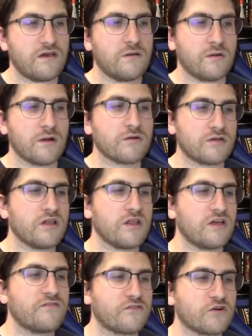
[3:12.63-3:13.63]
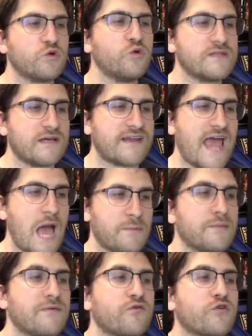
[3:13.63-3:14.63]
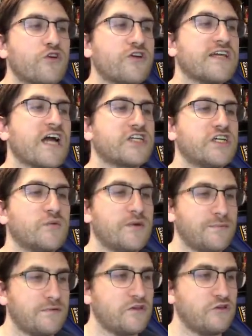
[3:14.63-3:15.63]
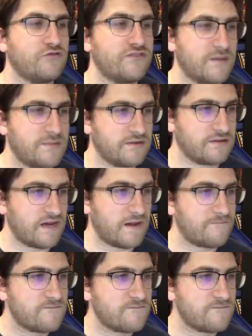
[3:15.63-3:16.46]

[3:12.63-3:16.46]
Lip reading: or for a cooldown to happen before you can actually use the ability.